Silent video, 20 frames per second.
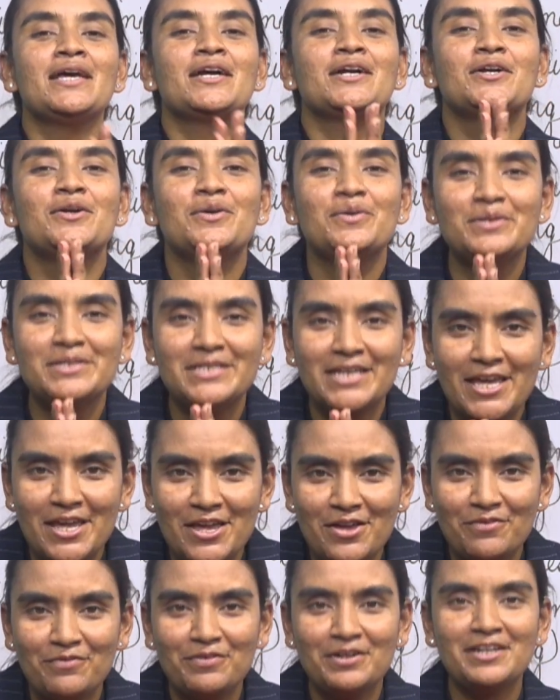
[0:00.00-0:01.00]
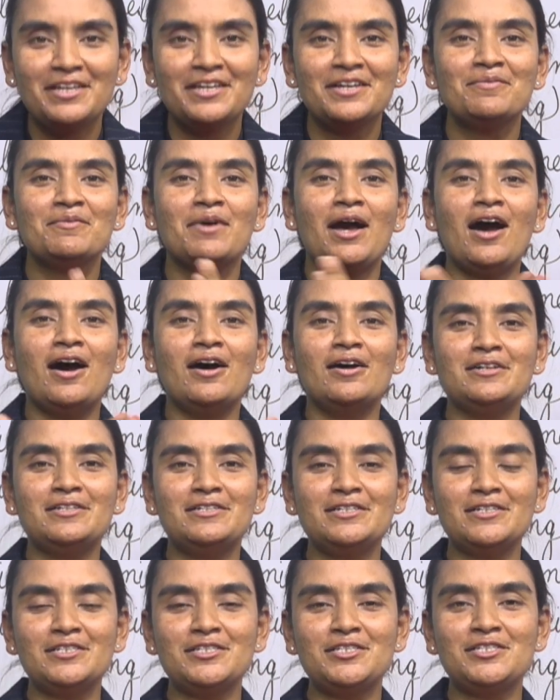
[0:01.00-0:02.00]
Good evening, our
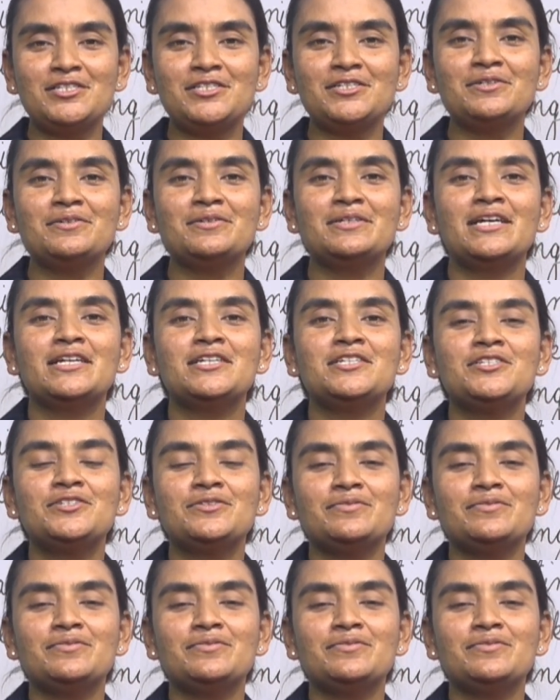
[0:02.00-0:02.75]
dear students.